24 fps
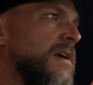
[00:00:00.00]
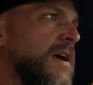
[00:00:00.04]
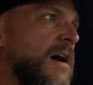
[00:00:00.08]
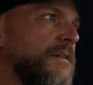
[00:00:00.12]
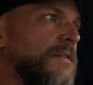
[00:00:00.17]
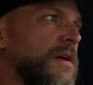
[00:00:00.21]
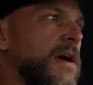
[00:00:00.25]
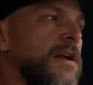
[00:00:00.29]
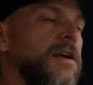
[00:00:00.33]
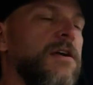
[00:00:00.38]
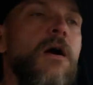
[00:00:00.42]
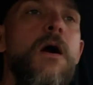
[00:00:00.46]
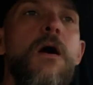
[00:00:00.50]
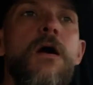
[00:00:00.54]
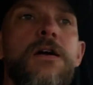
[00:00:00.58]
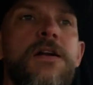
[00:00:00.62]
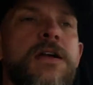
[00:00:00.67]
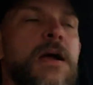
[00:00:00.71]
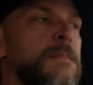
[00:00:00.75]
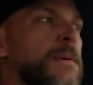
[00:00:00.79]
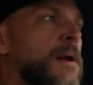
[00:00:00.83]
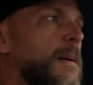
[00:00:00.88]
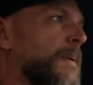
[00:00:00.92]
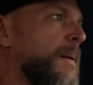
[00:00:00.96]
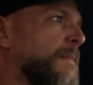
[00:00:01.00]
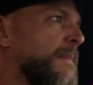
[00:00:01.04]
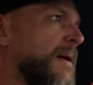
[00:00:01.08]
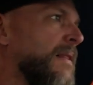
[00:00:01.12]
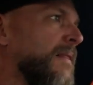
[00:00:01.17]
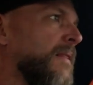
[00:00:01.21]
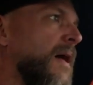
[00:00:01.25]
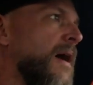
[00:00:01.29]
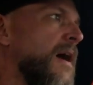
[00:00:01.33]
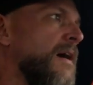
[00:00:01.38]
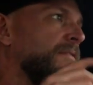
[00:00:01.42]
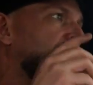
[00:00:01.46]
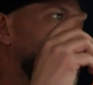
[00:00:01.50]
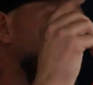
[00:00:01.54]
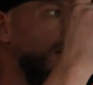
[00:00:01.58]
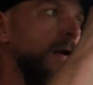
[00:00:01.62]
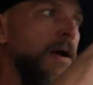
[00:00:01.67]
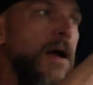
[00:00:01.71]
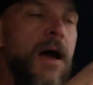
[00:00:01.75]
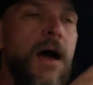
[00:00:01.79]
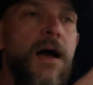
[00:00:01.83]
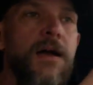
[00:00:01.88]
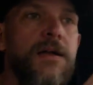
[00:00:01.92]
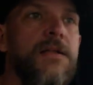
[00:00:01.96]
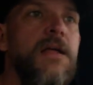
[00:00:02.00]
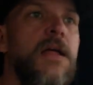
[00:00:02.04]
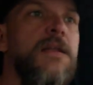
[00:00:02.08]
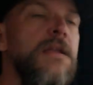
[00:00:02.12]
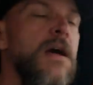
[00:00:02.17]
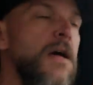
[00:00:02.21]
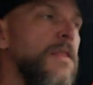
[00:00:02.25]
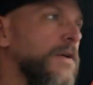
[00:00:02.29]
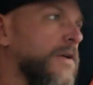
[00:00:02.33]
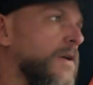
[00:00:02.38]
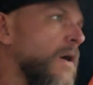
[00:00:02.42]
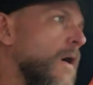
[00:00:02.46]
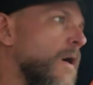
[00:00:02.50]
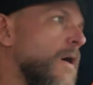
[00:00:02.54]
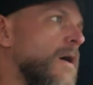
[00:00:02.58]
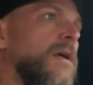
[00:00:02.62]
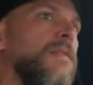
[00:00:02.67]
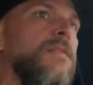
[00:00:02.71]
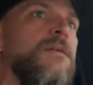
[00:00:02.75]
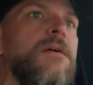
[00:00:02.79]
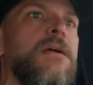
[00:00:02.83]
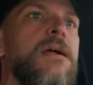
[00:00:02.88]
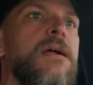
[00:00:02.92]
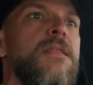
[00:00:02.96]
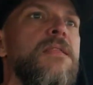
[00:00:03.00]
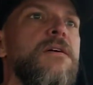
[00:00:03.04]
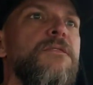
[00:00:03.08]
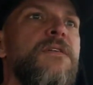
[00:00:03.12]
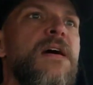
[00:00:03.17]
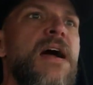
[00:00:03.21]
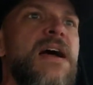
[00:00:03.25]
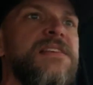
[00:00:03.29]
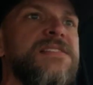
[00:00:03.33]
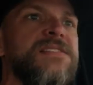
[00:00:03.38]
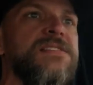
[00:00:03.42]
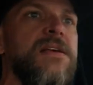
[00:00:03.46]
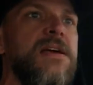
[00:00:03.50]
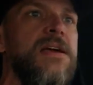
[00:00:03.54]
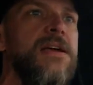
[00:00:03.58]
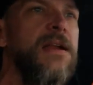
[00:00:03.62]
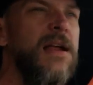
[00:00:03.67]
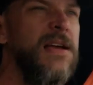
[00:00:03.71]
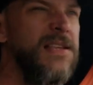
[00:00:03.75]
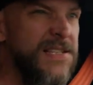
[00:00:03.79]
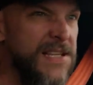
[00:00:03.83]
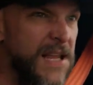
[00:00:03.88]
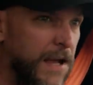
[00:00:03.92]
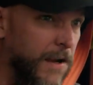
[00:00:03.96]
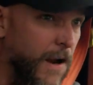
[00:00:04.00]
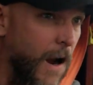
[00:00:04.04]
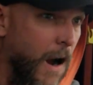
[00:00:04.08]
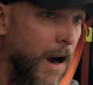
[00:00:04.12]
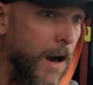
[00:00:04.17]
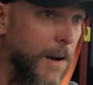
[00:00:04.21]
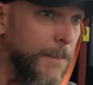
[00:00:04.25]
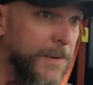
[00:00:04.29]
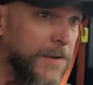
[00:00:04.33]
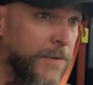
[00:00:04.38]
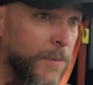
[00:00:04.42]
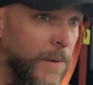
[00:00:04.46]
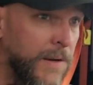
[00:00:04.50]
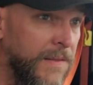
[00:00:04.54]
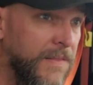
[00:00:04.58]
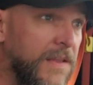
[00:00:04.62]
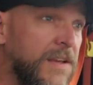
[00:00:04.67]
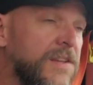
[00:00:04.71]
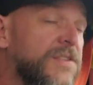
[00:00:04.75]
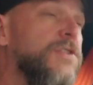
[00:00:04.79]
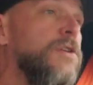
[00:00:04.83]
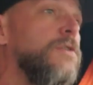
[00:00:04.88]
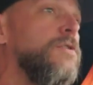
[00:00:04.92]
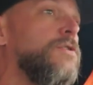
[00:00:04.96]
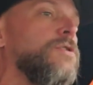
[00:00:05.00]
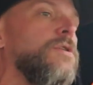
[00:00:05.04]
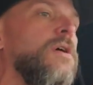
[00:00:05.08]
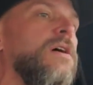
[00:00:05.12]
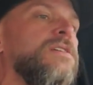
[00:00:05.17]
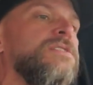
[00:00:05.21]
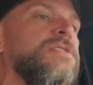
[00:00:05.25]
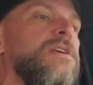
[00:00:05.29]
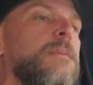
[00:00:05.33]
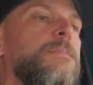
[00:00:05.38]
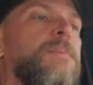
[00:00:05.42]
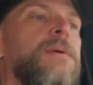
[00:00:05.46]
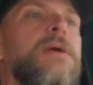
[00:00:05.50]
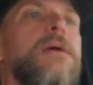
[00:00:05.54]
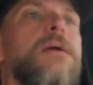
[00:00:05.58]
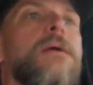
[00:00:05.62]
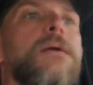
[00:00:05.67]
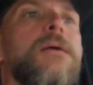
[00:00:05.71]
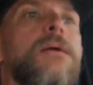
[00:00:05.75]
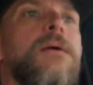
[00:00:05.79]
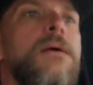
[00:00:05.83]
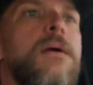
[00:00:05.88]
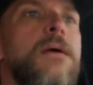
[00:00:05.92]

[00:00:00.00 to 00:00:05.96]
I've got a car coming up on my left, another car in the fast lane. I see a car between these 2 trucks up here.